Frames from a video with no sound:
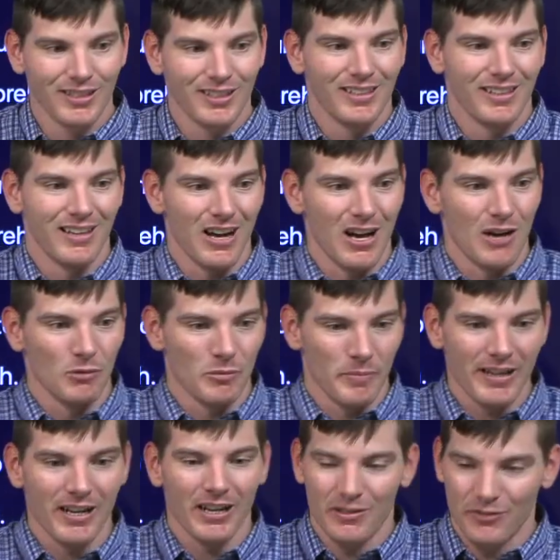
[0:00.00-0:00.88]
We may
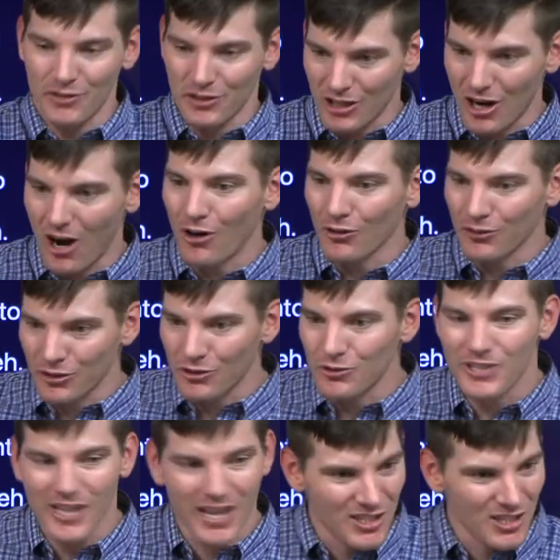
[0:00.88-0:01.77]
not even call it the New
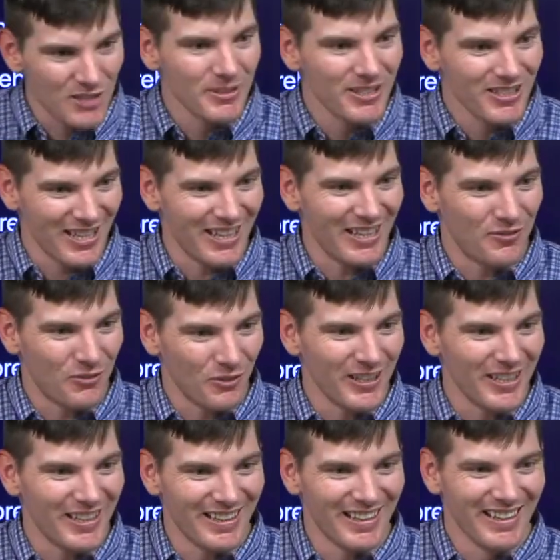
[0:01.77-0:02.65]
Testament if
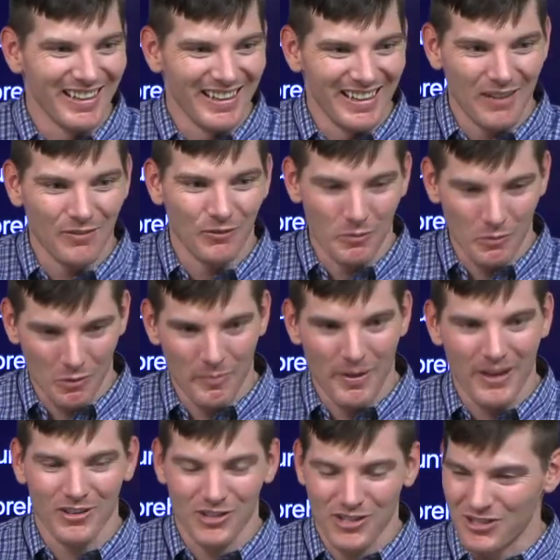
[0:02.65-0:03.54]
we were
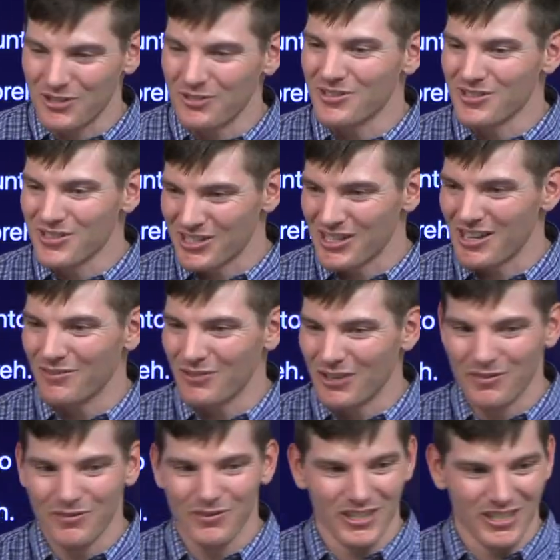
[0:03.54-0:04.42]
better students
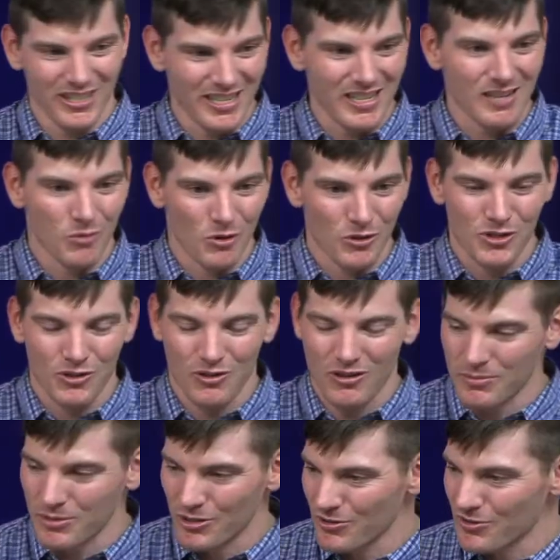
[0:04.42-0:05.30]
of the Hebrew
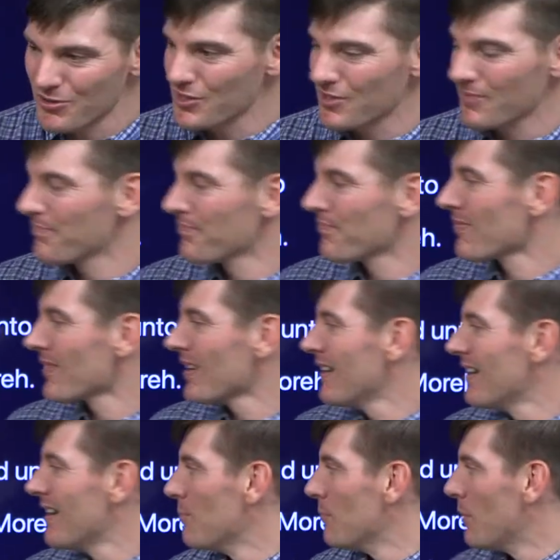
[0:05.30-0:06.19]
Scriptures.
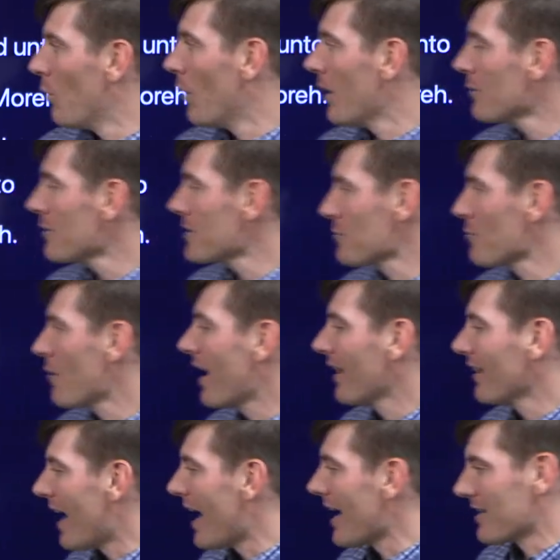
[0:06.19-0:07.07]
But one reason why I
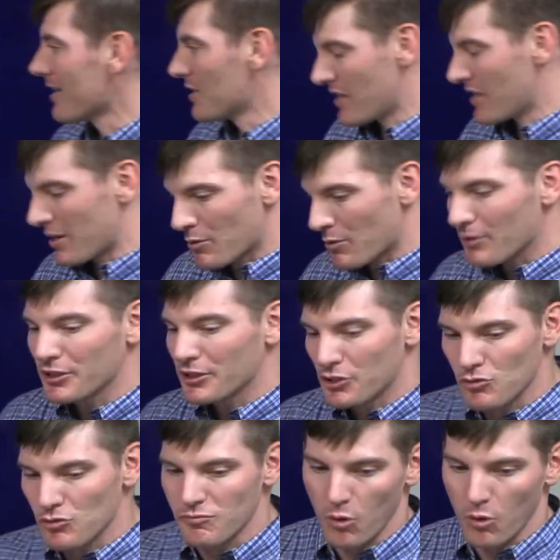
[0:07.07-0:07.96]
like it is they really
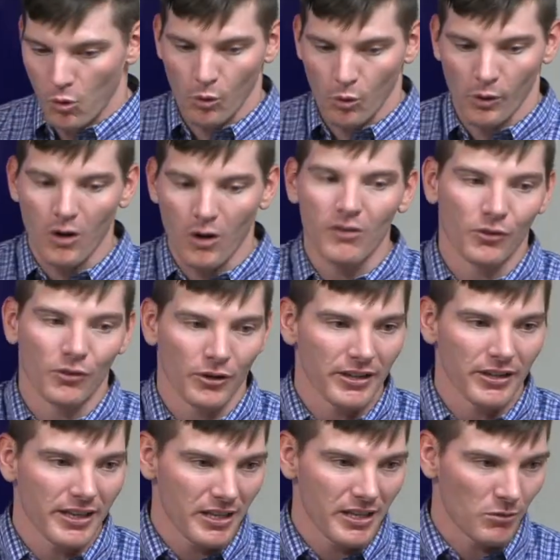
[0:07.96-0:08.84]
do pore over it
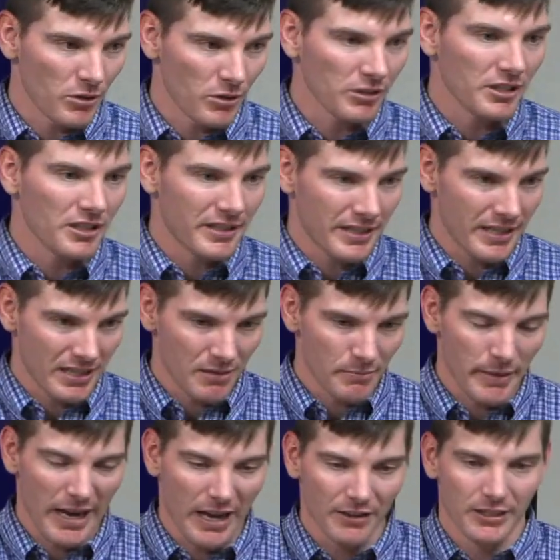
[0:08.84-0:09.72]
and they really think
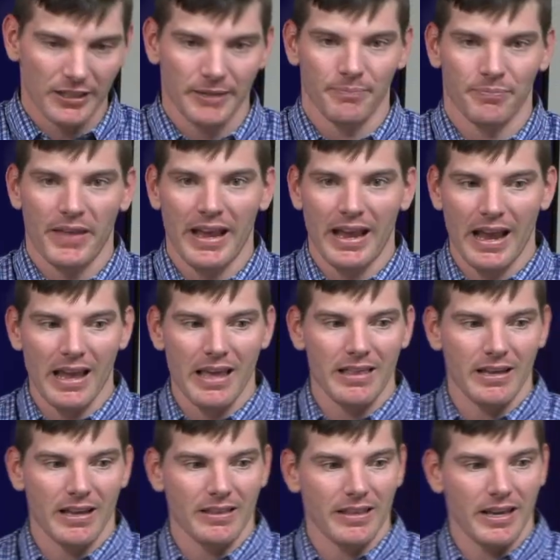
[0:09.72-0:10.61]
about it.
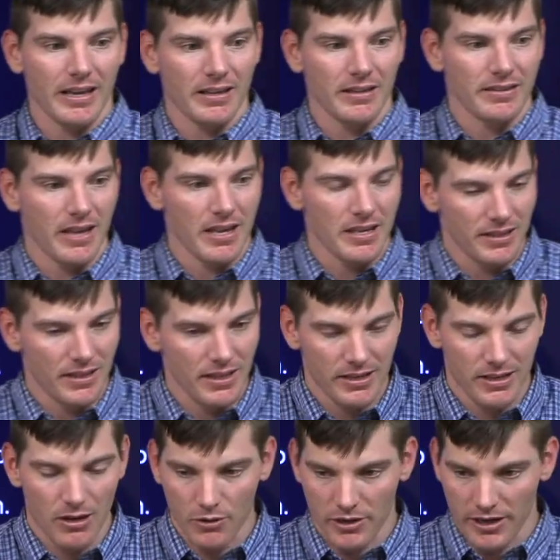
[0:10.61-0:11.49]
And they think,
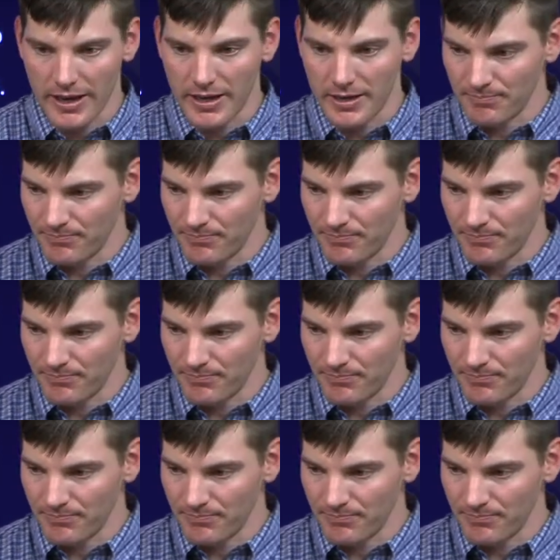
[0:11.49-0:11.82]
okay,